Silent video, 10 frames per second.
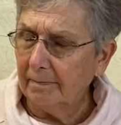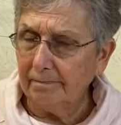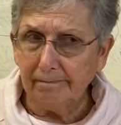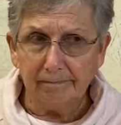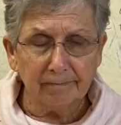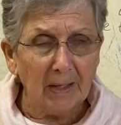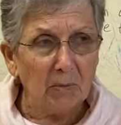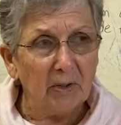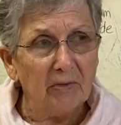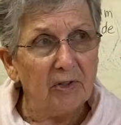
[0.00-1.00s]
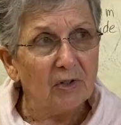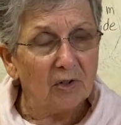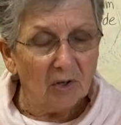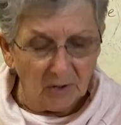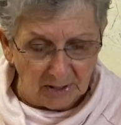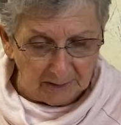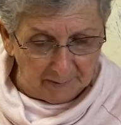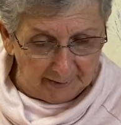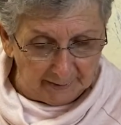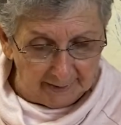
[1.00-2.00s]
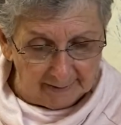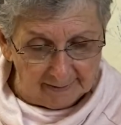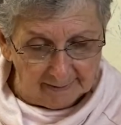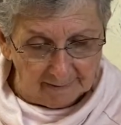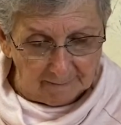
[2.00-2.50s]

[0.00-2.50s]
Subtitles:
I wonder if he's talking about us.